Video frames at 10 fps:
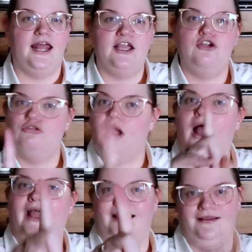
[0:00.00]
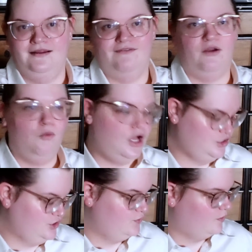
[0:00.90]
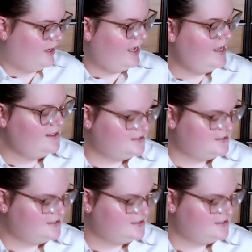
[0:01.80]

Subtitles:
I can cry if I want to, okay,